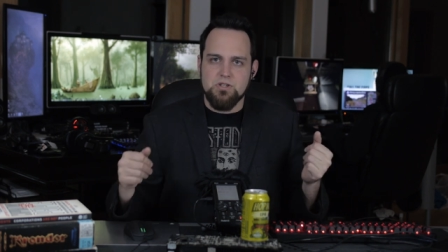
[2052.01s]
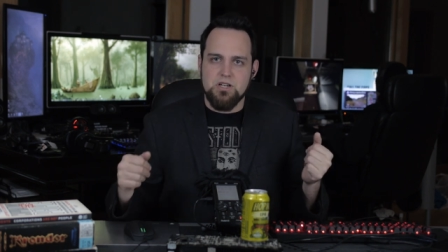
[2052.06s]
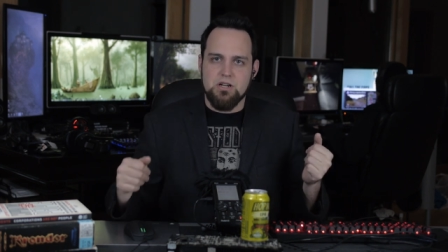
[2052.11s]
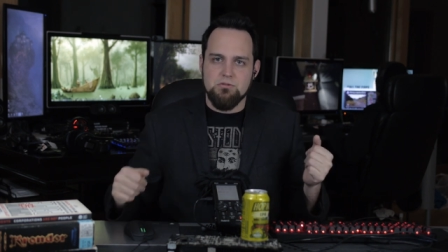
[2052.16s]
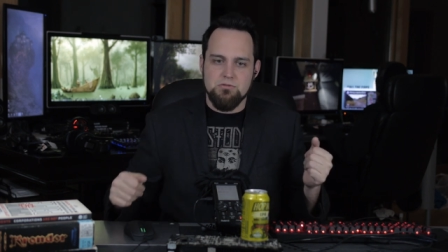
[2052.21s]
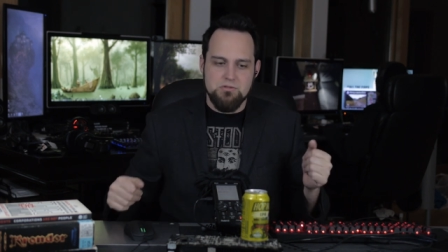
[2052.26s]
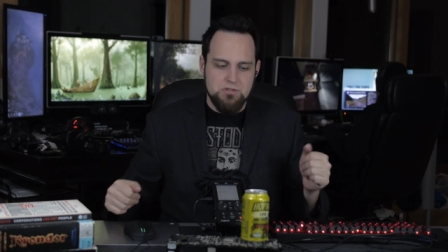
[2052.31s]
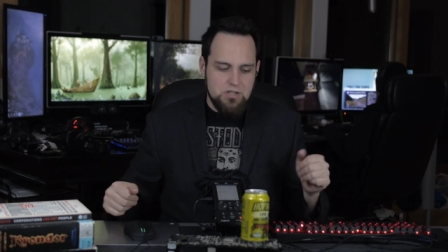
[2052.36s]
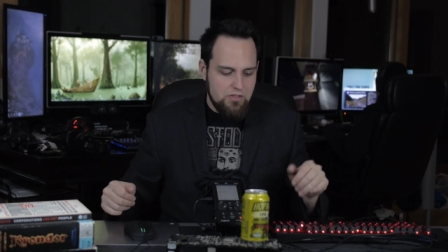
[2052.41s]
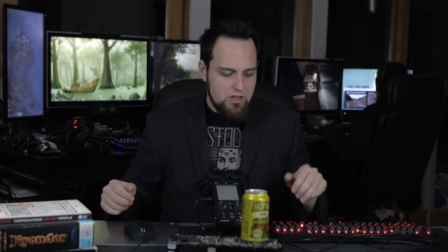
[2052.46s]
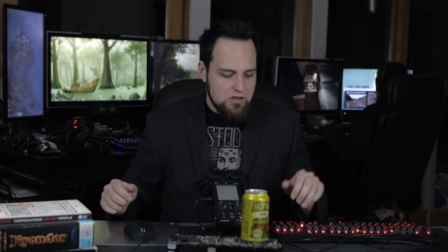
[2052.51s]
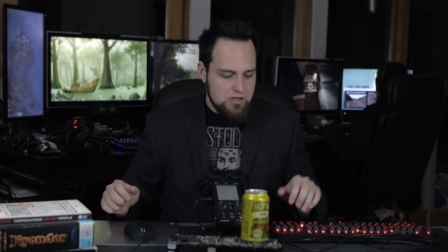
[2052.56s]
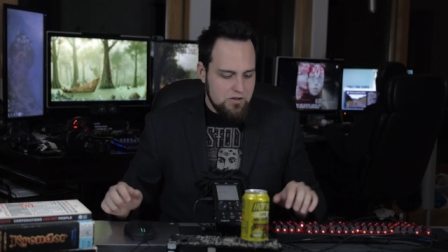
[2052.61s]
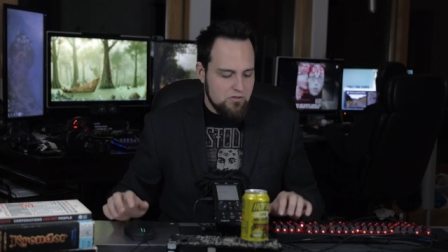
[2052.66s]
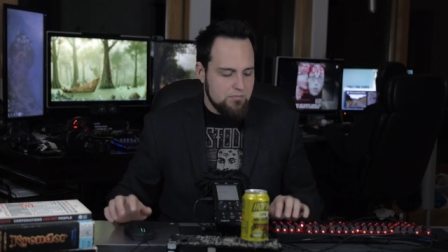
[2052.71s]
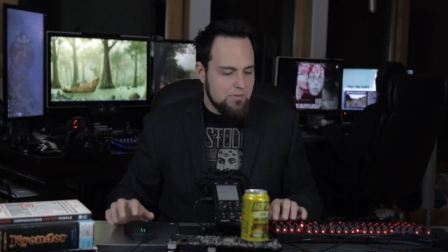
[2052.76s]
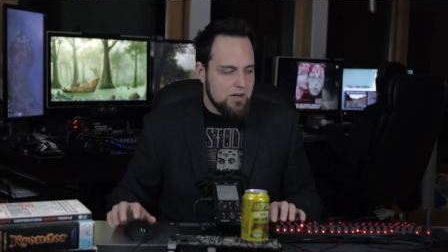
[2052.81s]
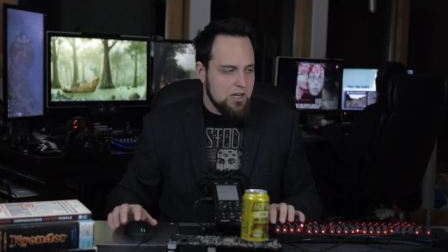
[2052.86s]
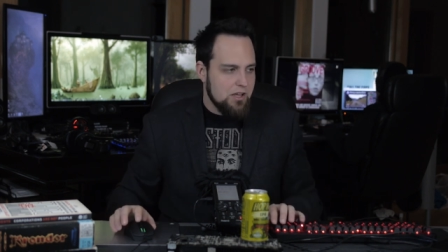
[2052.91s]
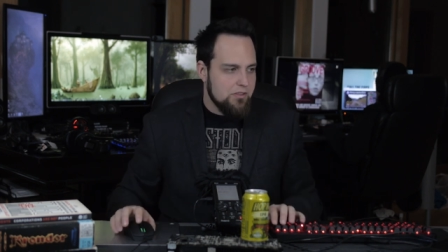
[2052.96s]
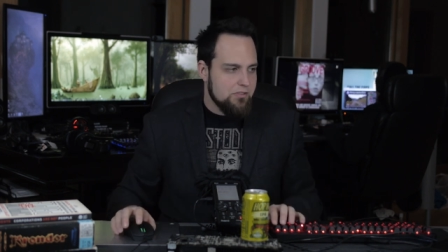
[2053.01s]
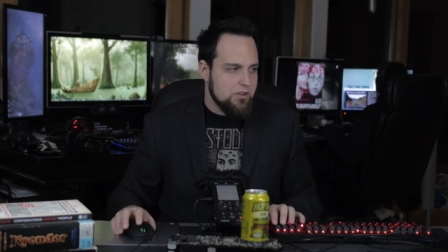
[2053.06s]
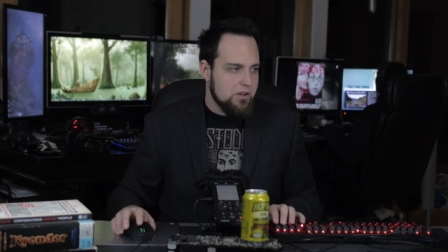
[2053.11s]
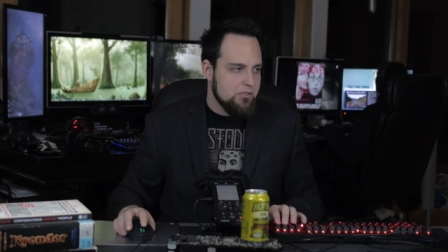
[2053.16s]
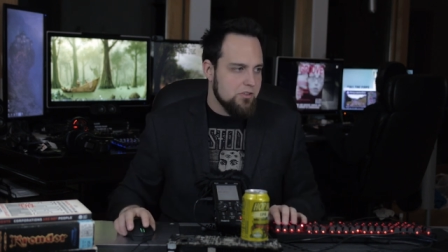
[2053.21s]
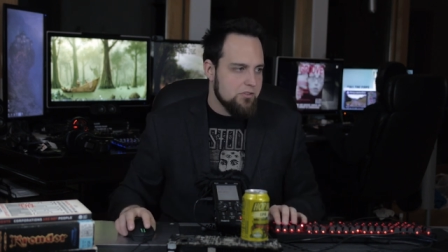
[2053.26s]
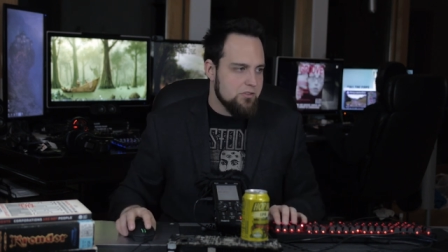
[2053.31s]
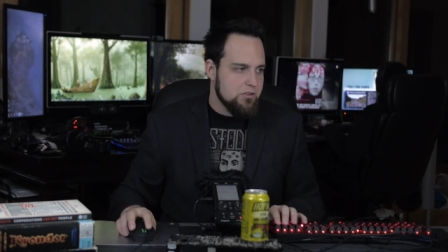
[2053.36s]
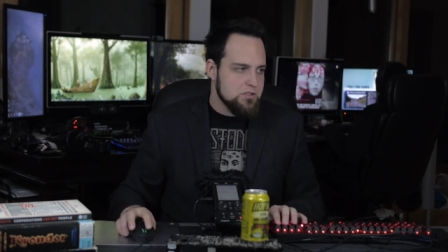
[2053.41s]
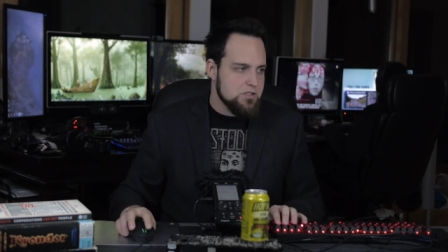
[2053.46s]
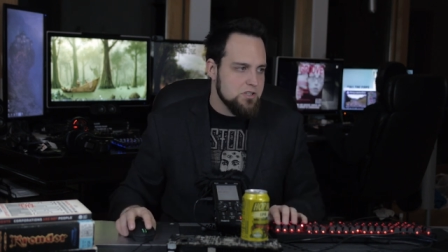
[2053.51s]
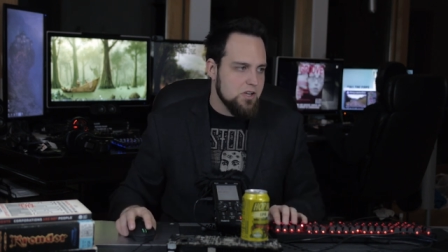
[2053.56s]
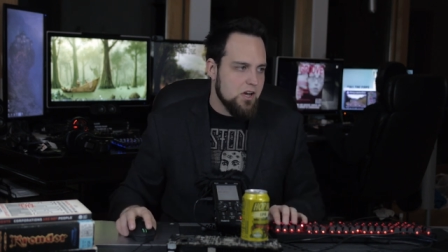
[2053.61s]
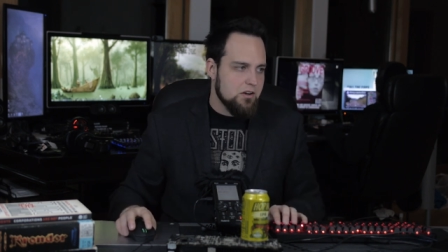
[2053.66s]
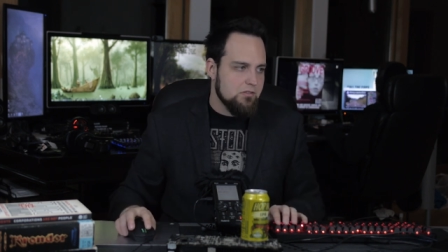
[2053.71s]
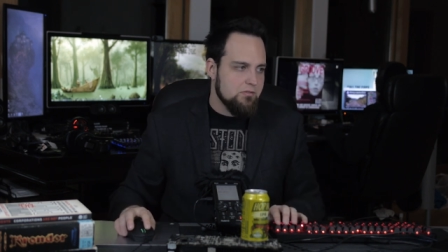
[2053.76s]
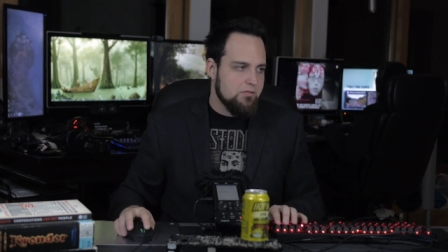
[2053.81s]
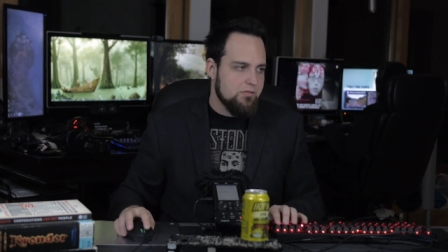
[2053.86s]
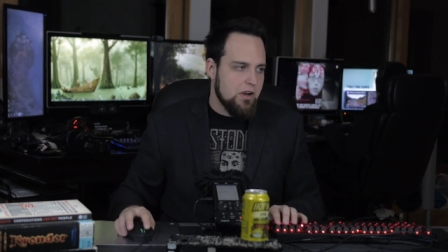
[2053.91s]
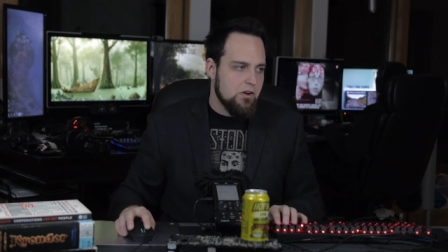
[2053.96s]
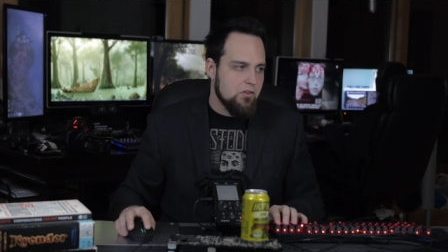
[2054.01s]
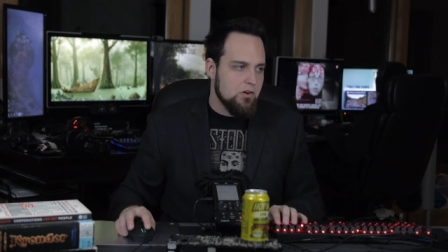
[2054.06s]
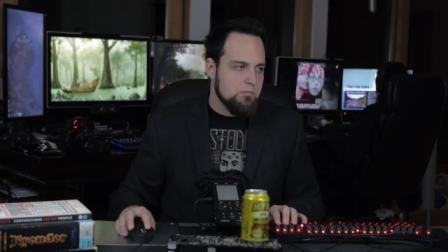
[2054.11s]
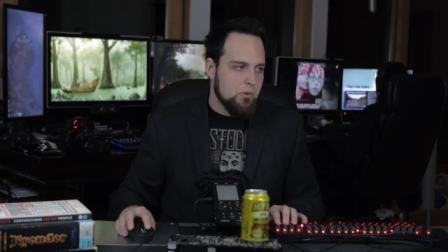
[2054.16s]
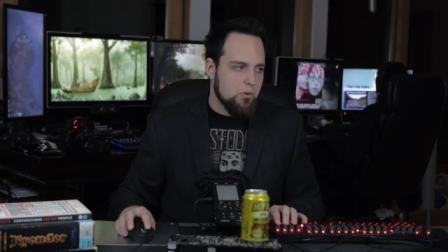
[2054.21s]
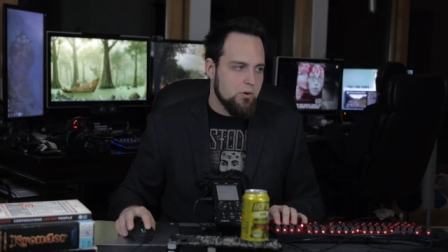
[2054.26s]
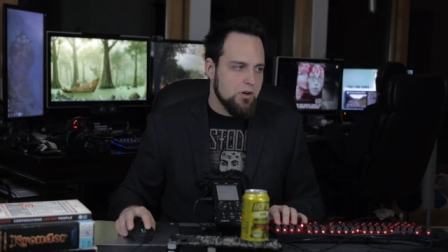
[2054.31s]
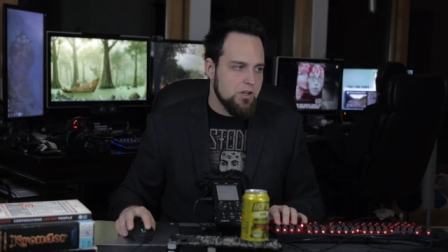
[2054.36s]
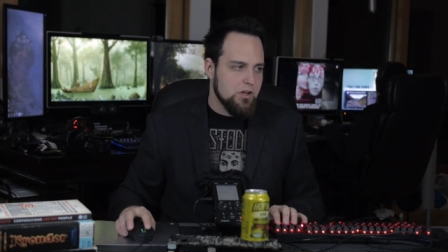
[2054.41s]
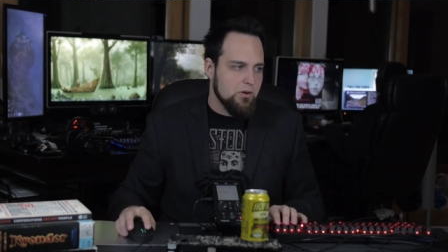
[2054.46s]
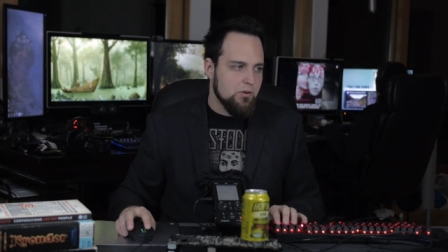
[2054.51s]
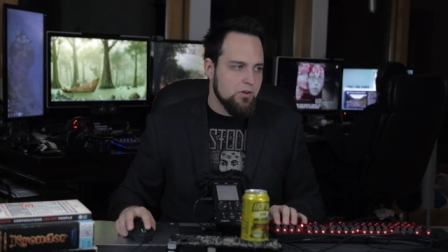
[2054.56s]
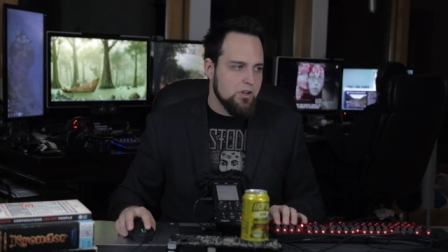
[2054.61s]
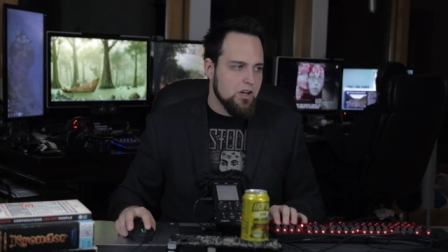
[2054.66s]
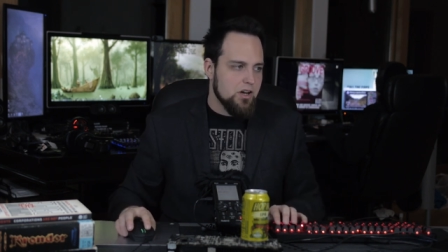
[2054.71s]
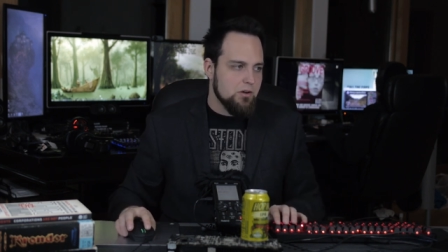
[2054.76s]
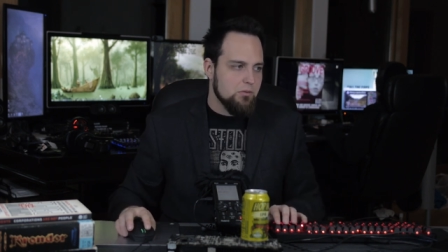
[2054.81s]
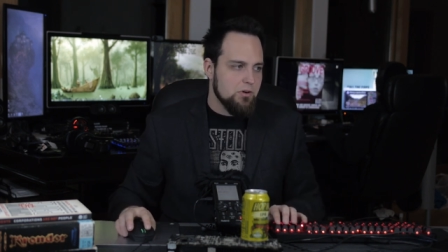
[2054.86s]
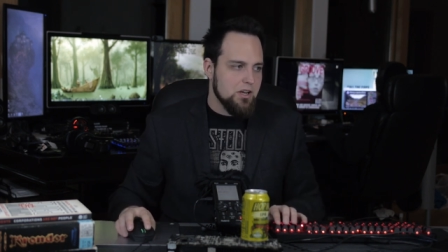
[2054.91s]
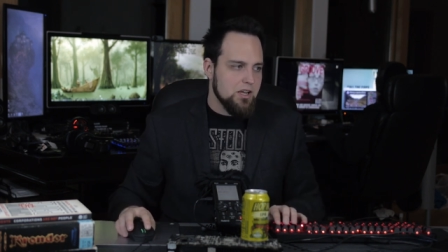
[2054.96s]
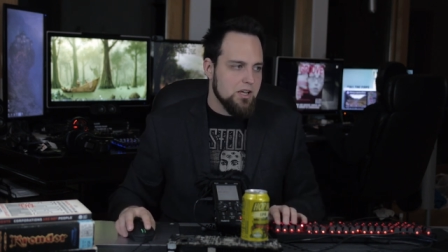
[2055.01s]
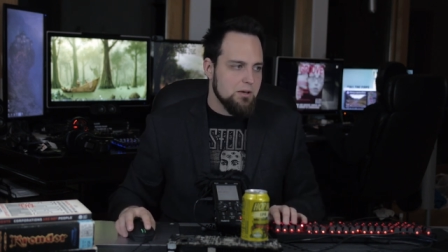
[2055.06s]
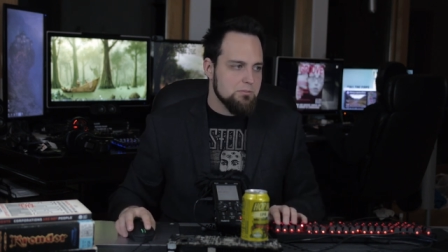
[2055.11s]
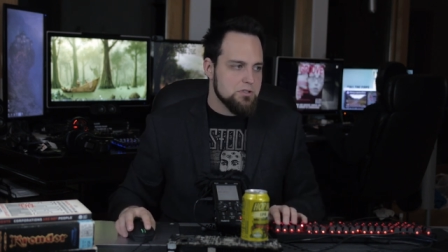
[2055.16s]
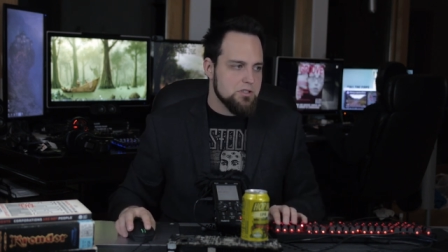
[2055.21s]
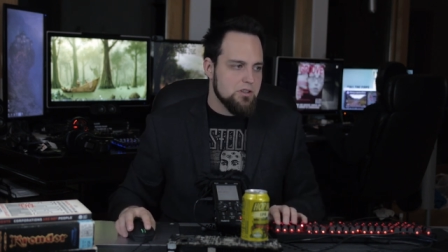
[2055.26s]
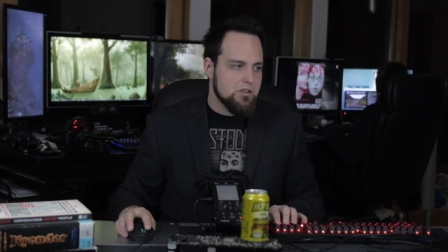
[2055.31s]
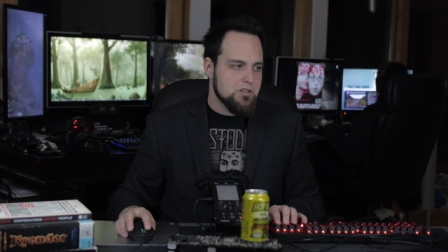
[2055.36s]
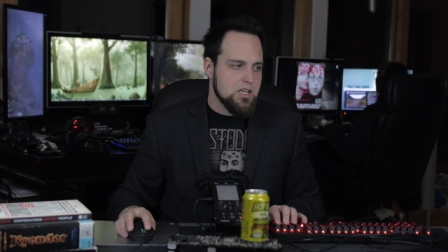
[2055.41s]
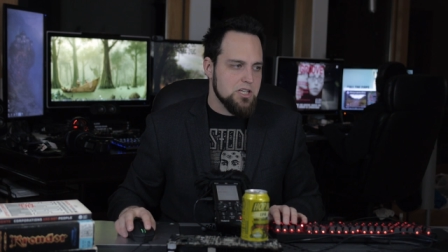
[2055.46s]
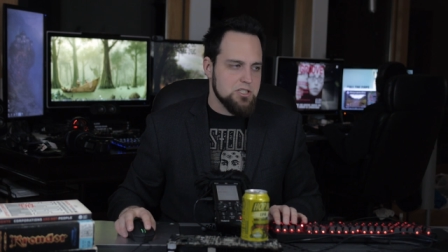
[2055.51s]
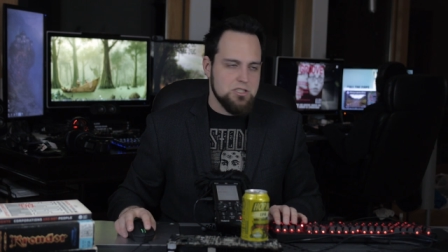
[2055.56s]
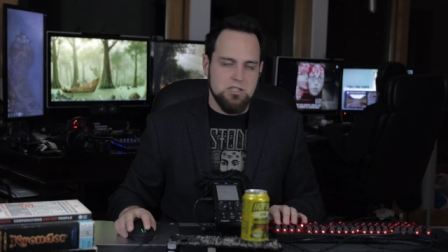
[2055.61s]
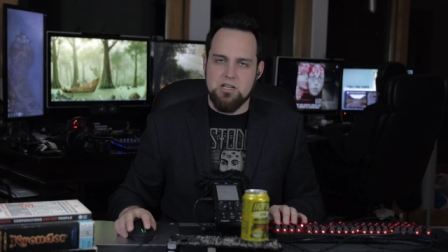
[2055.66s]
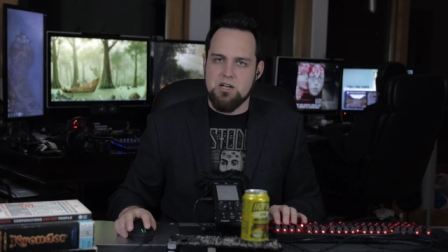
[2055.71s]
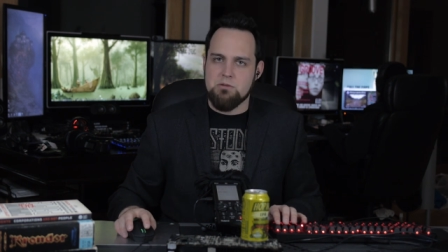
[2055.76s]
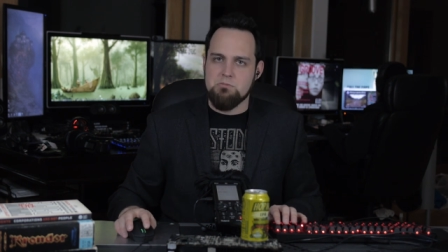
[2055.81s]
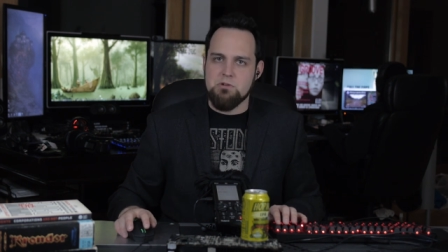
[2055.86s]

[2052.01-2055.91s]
you know, say that to everybody out there that there's not fair reporting going on when it comes to the Tesla.